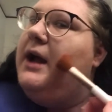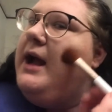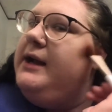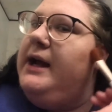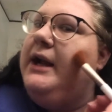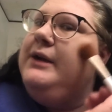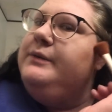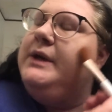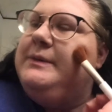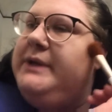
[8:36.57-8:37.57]
and I
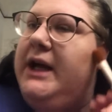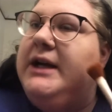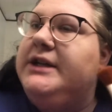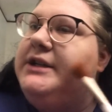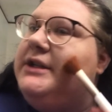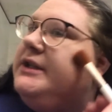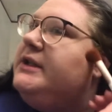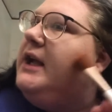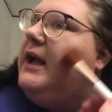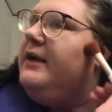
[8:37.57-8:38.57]
don't wear blush
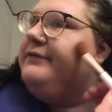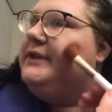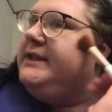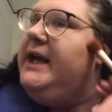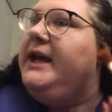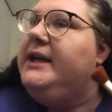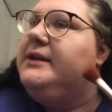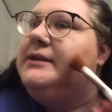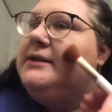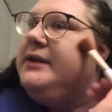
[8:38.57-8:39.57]
every
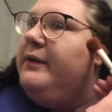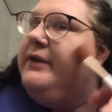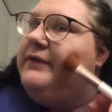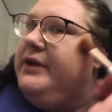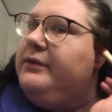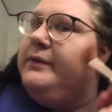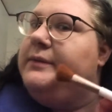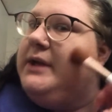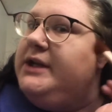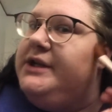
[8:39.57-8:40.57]
day, so if you don't wear
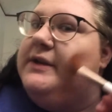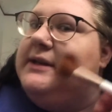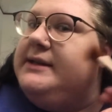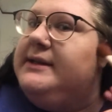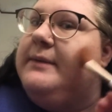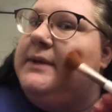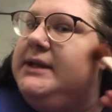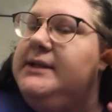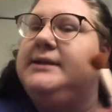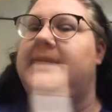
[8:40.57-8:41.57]
blush, you can skip
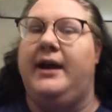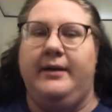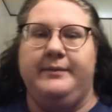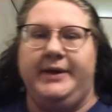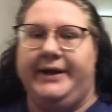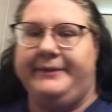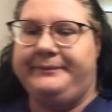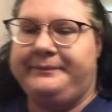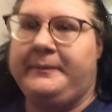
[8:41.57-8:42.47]
this step, but,